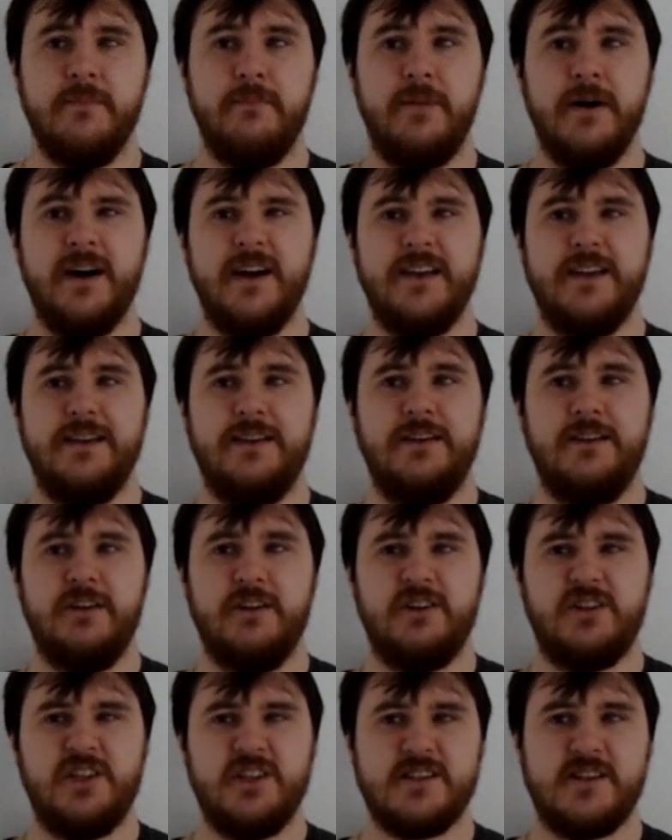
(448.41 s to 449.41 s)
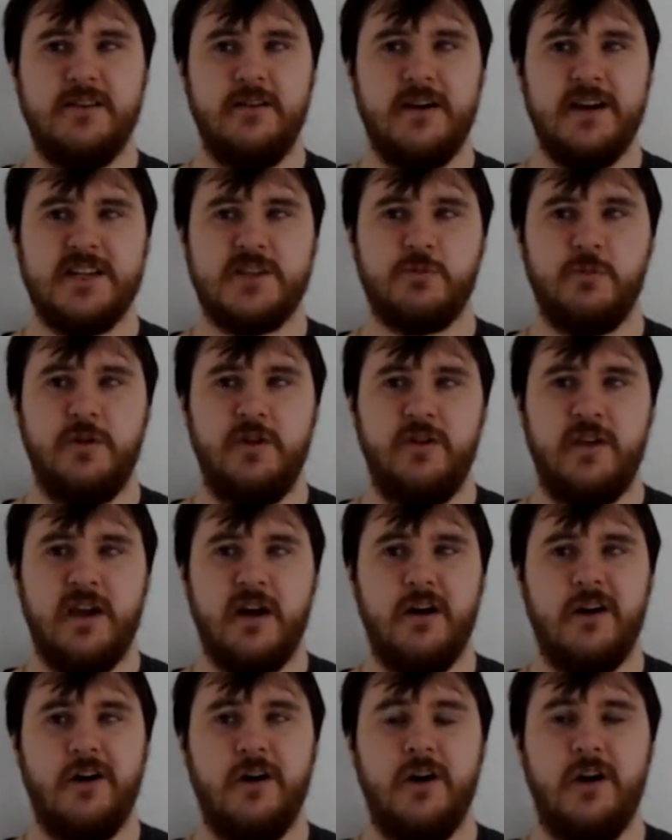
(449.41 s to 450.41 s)
But you know, it's just nice when you
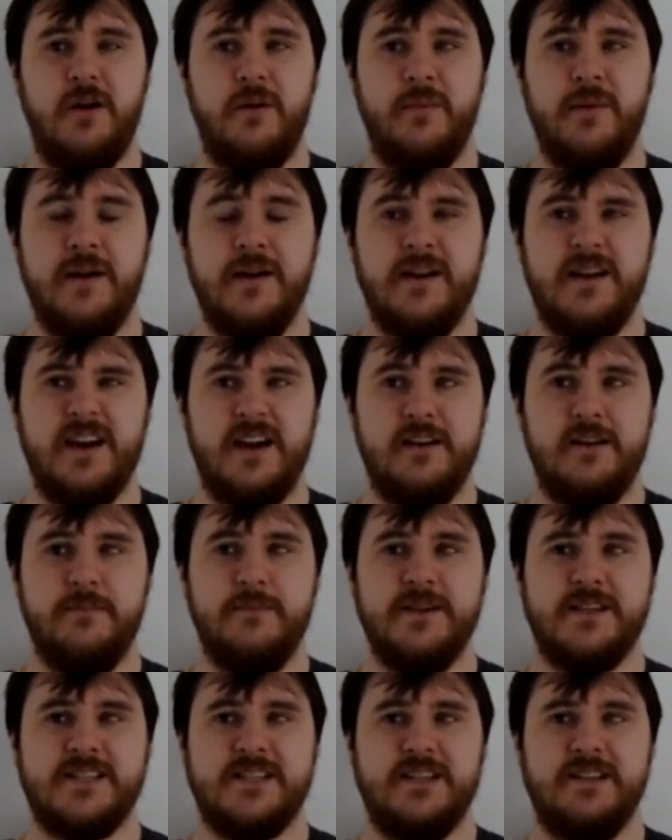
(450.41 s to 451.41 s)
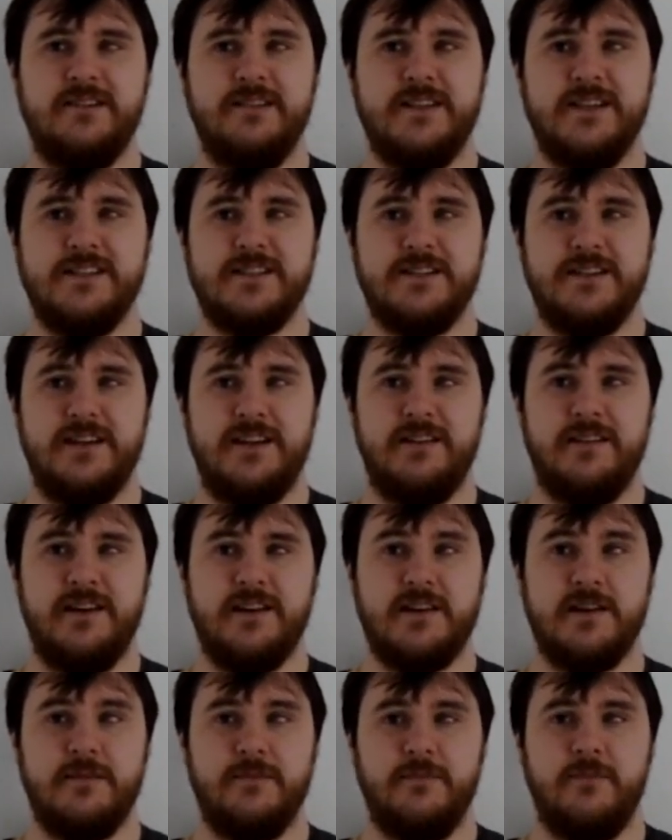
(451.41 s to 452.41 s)
get home and you're missing Disney,
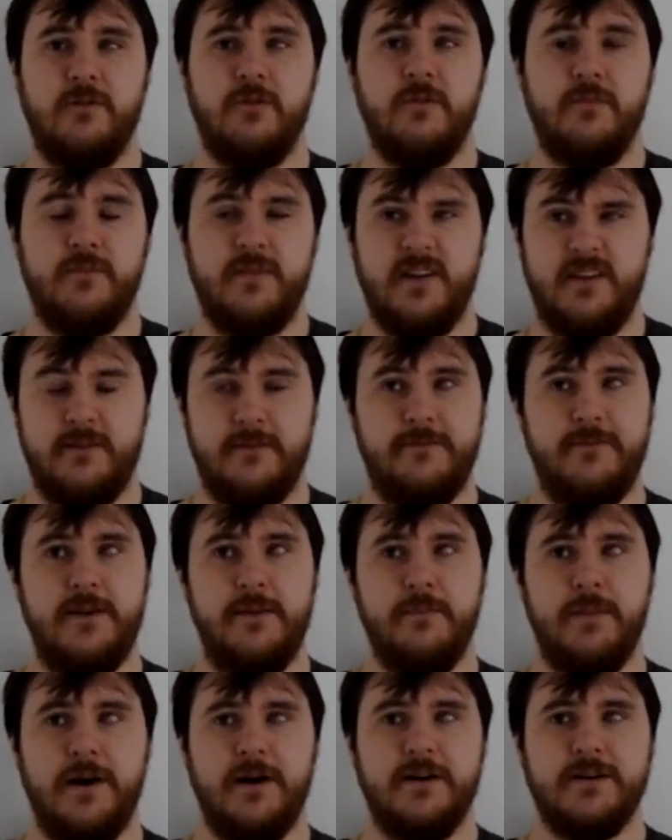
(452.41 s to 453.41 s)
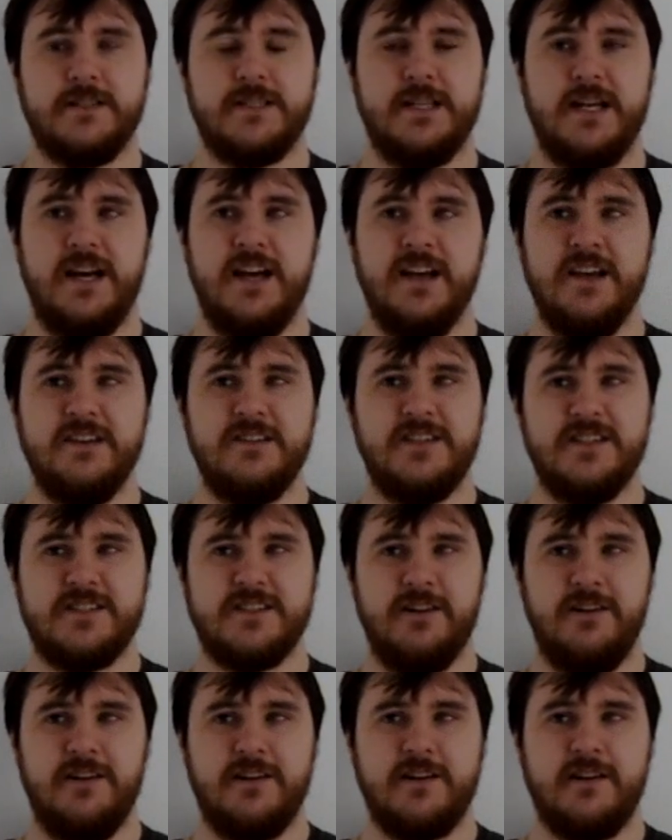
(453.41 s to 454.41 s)
like or like the theme parks now,
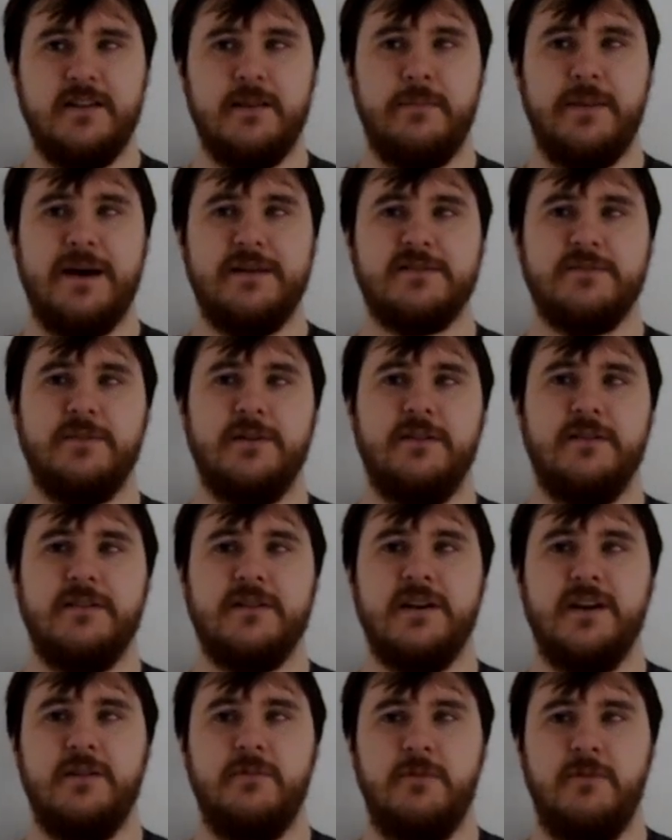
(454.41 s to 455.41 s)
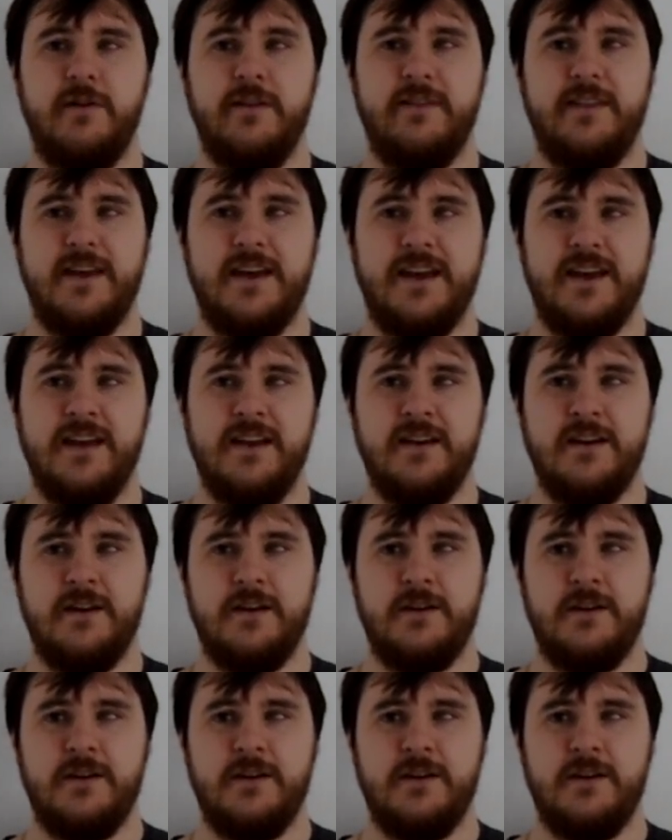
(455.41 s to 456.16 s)
just to look at the maps and go, okay, we went there,